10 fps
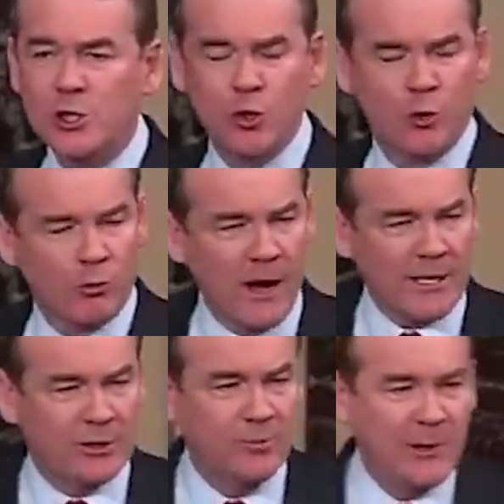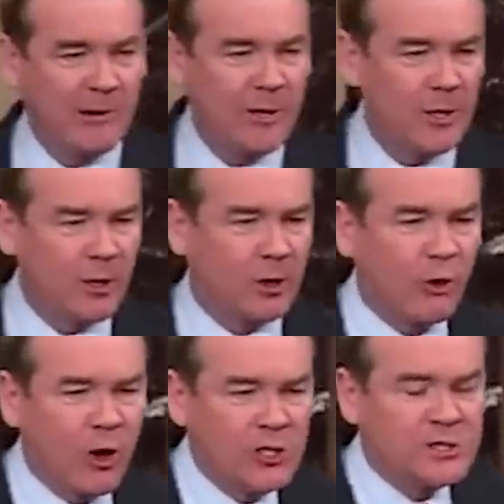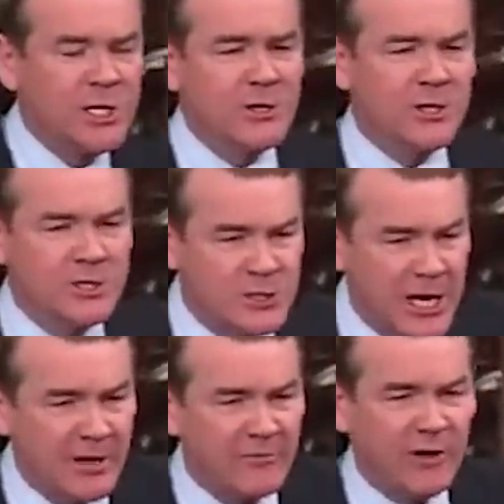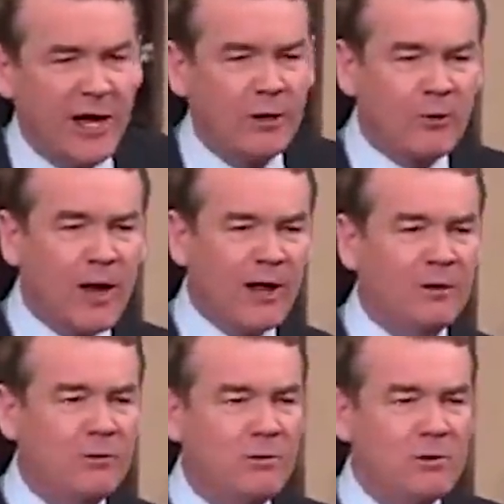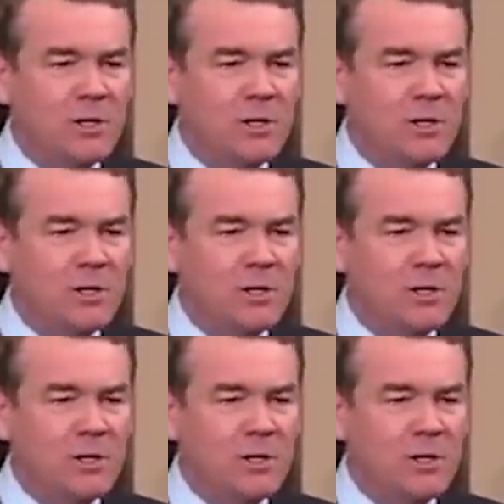to erect a barrier across the state of Colorado,